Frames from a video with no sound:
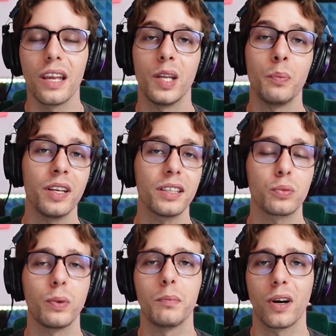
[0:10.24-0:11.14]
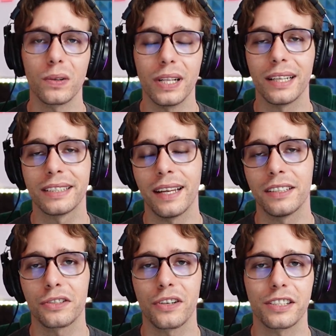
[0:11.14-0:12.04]
In Mendix, we model our
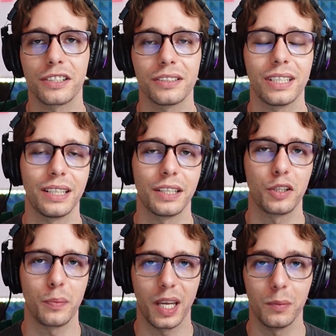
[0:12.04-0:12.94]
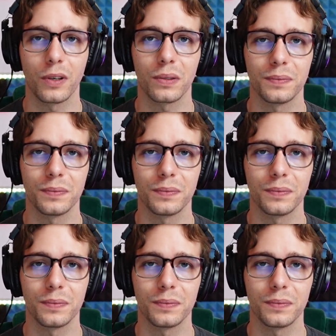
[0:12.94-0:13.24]
data structures in the domain model,